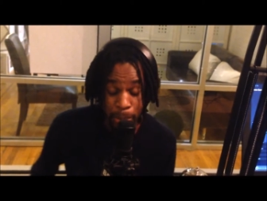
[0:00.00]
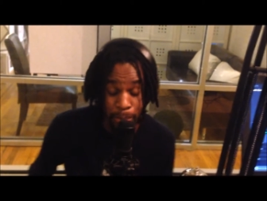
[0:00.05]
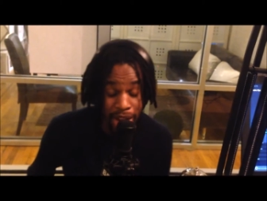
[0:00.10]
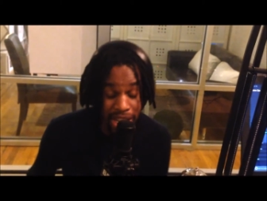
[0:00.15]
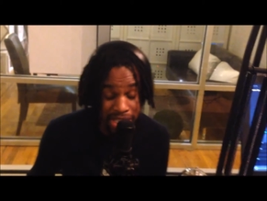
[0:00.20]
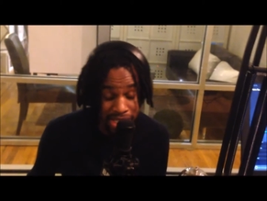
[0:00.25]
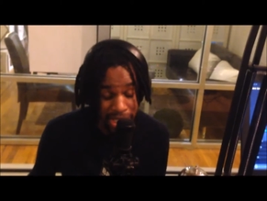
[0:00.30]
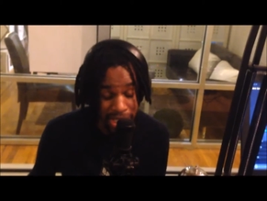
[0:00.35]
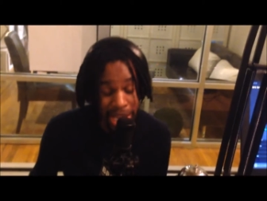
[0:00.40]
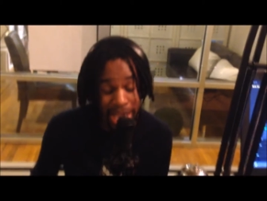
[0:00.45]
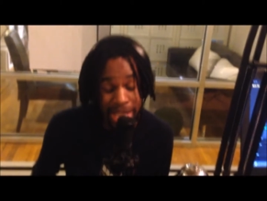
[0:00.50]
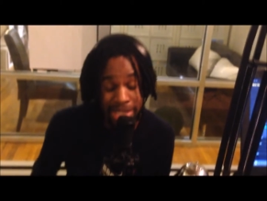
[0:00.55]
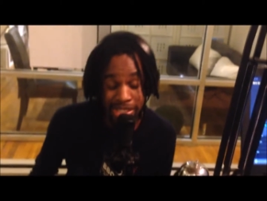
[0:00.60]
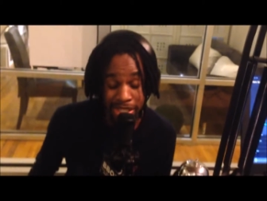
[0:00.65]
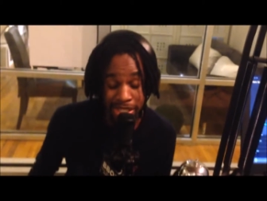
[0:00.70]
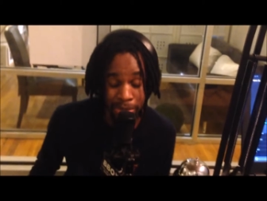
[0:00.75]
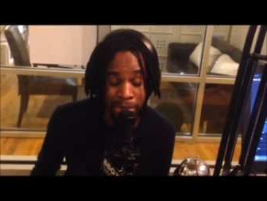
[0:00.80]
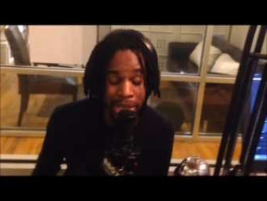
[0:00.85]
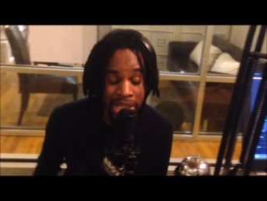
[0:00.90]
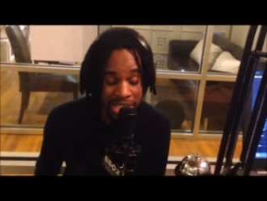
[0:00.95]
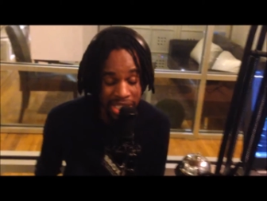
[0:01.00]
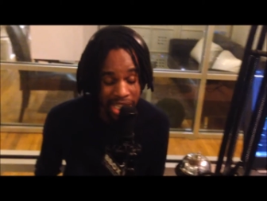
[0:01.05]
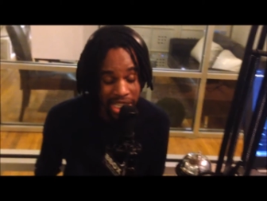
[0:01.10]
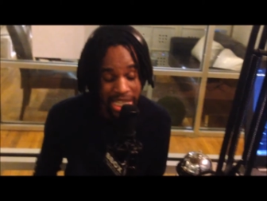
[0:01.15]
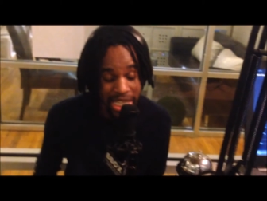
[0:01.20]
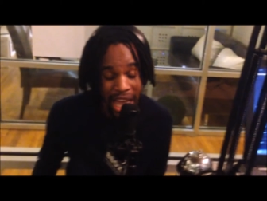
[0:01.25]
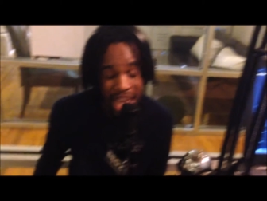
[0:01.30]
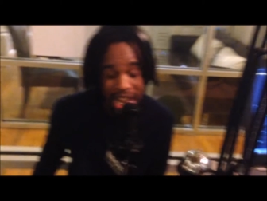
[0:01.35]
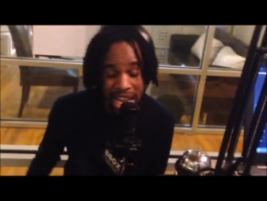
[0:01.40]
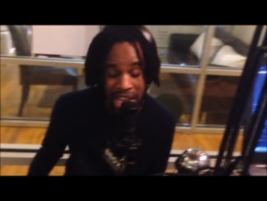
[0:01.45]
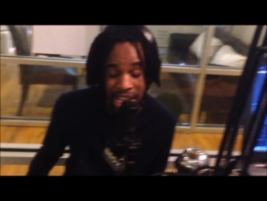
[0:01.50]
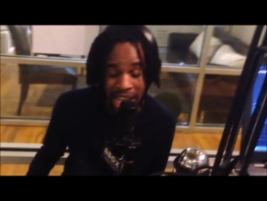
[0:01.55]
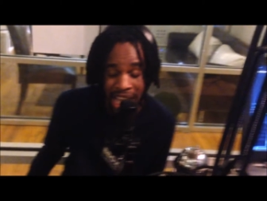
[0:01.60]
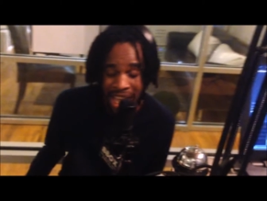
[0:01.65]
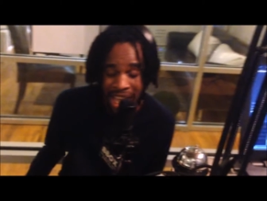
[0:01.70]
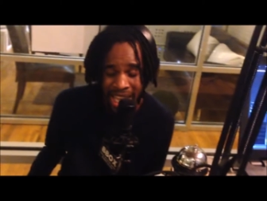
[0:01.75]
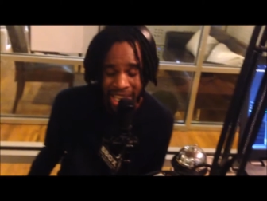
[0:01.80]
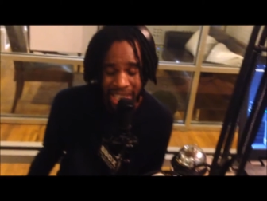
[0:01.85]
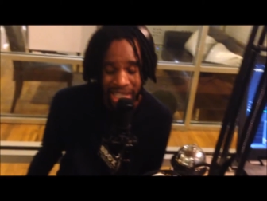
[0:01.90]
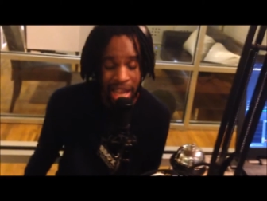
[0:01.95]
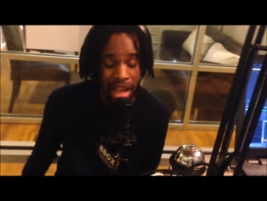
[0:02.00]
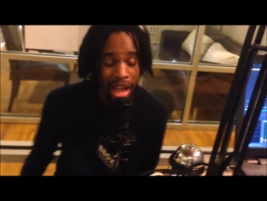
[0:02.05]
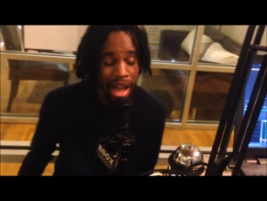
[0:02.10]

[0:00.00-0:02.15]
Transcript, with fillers: Presidency is the land